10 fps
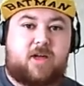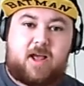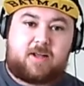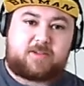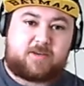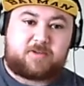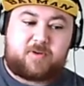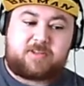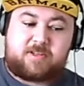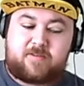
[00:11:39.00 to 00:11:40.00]
turning
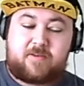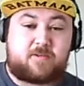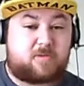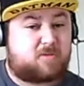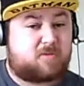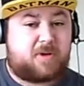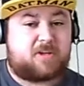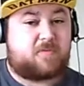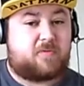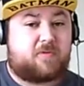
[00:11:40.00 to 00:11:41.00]
traitor, there's also space
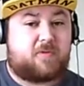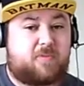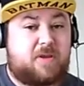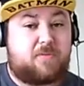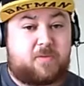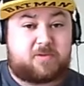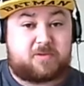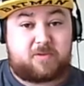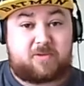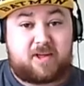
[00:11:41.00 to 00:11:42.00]
for people to
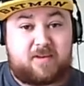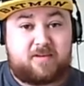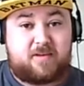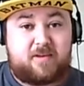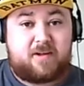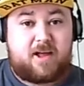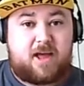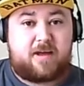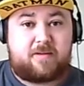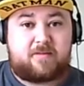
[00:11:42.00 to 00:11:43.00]
do that,
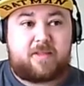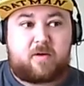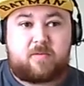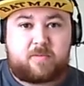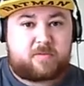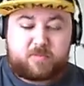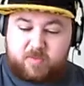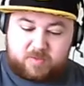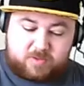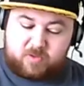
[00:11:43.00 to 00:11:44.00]
and they
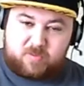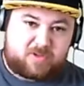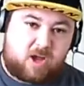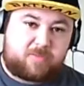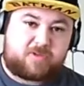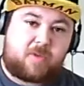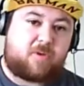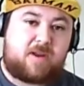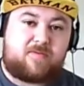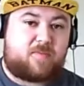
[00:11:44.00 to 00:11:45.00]
surely become some
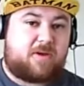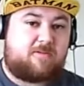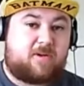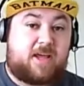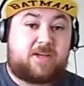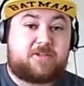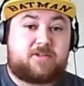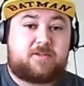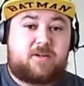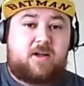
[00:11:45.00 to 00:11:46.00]
kind of Imperial
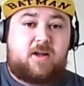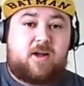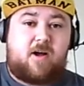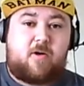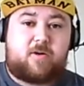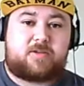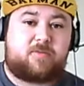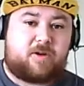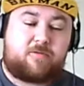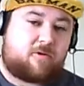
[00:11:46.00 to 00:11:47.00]
agent or some
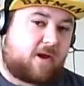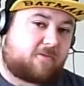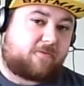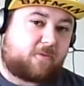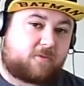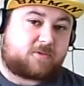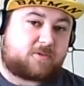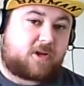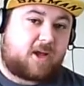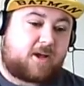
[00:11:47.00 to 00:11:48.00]
kind of crack force
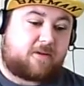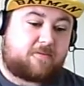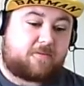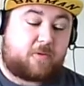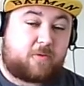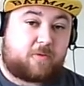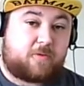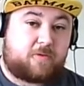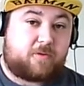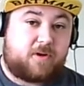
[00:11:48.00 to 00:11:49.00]
for
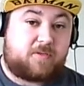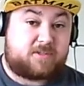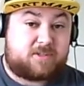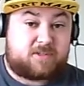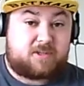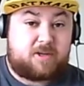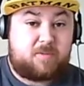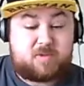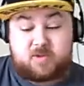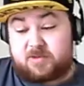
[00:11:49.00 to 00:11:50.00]
the Sigillite,
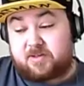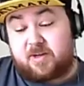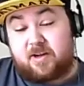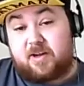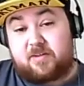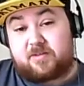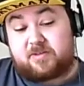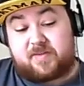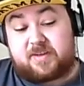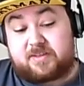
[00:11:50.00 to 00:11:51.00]
which is just
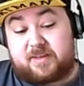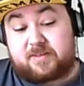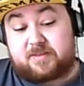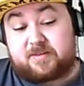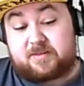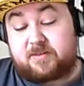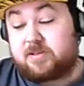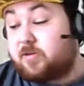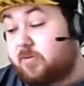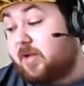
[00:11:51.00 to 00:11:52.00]
fascinating.
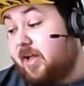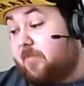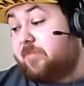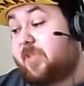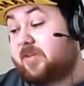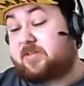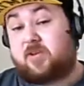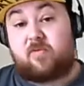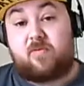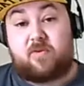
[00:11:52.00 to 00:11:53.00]
So that's an
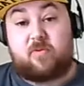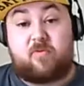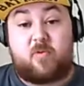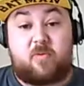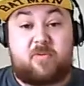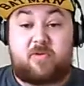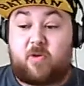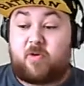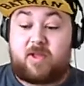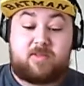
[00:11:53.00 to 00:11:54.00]
overview of what we've
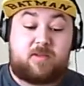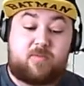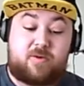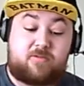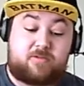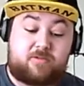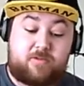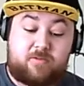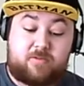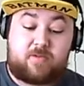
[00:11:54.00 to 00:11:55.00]
got in the Imperial
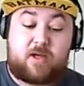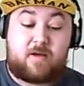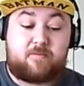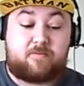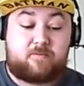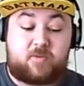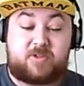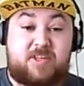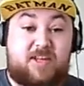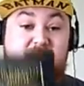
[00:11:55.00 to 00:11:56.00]
Truth. Once
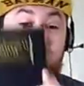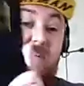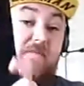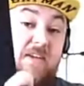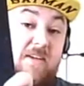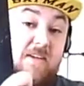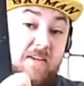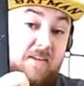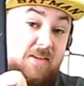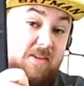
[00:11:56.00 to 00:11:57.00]
again, it's a lovely
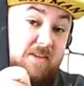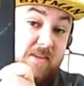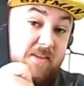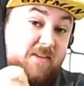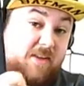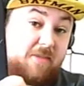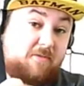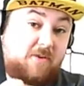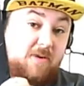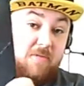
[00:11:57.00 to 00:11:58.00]

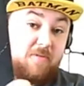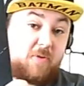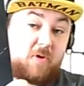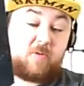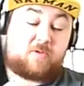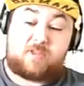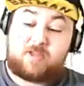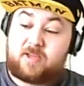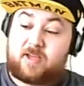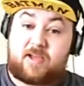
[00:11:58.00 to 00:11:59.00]
leathery book with
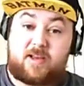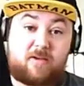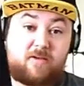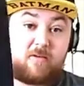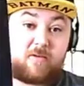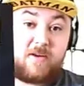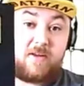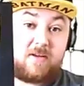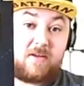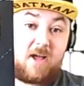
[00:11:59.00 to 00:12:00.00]
the Aquila
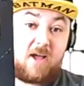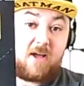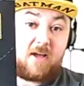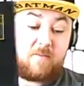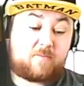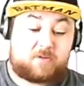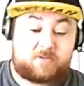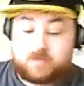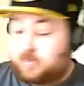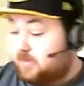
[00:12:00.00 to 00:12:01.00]
embossed in it,